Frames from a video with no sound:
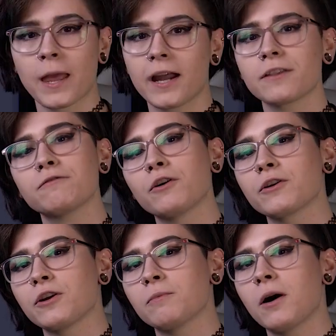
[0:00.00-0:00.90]
I had the
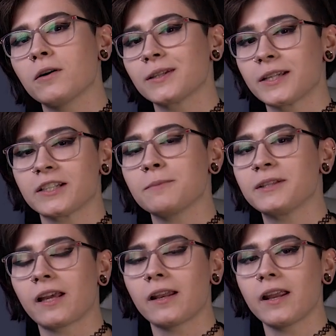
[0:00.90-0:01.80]
volume on
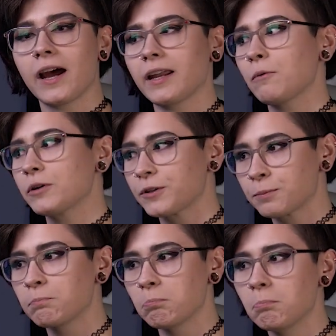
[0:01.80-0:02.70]
60% and it was
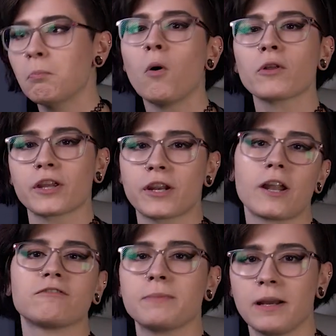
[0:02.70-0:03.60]
more than
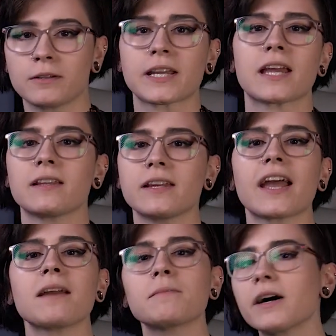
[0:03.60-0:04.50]
enough to be able to hear the
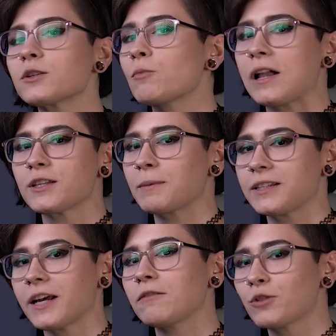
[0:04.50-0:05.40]
game as well as
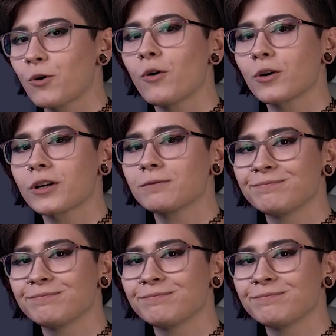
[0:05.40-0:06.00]
myself talk.